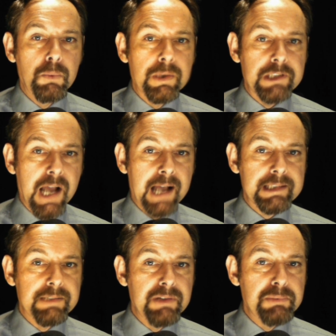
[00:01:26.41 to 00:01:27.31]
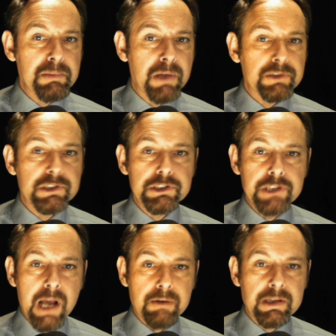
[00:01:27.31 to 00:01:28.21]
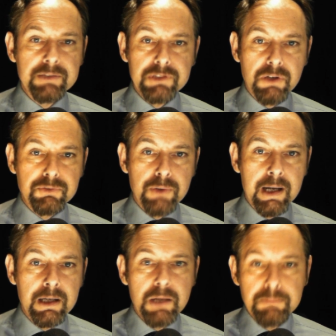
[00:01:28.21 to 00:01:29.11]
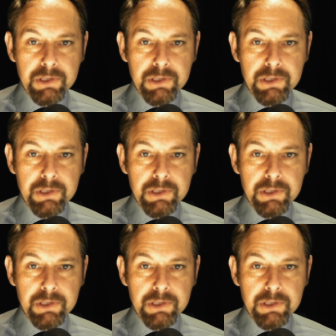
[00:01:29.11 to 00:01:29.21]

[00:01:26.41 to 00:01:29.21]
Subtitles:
which actively promotes the sharing of software,